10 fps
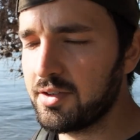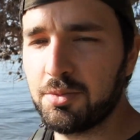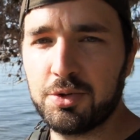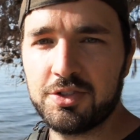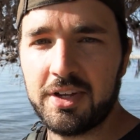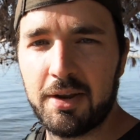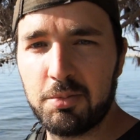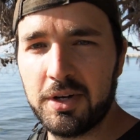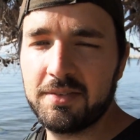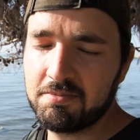100%,
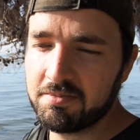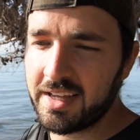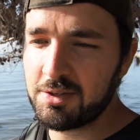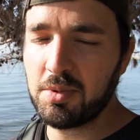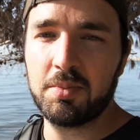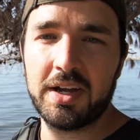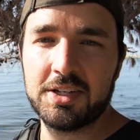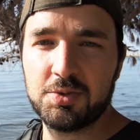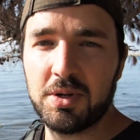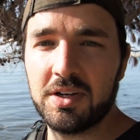but that's been my
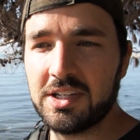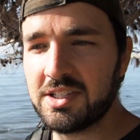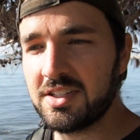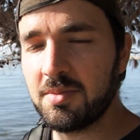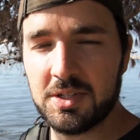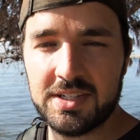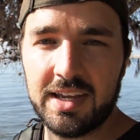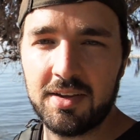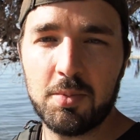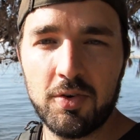experience as I've been
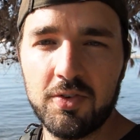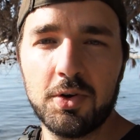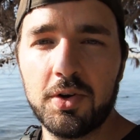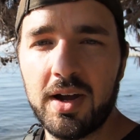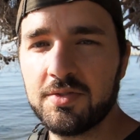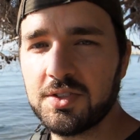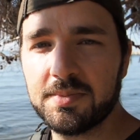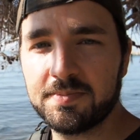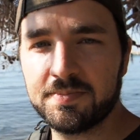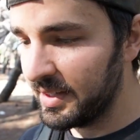taking more photographs.
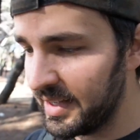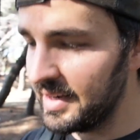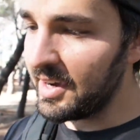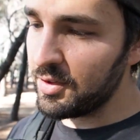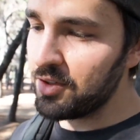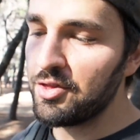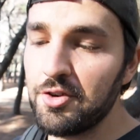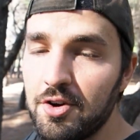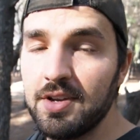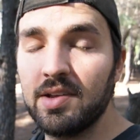And now the
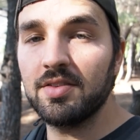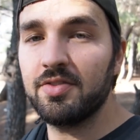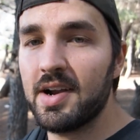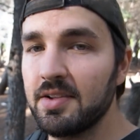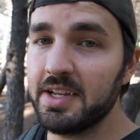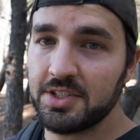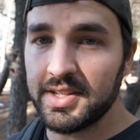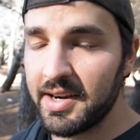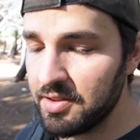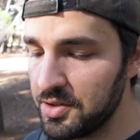third and the final
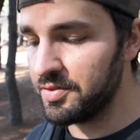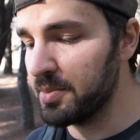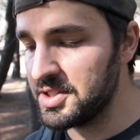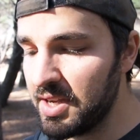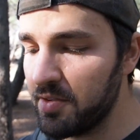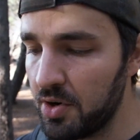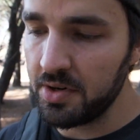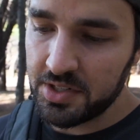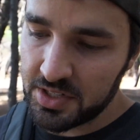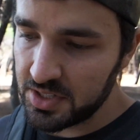lesson that I learned from the
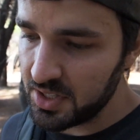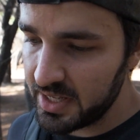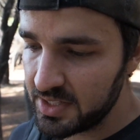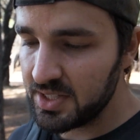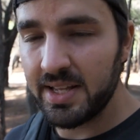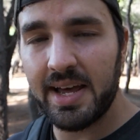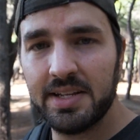7Artisans lens, and that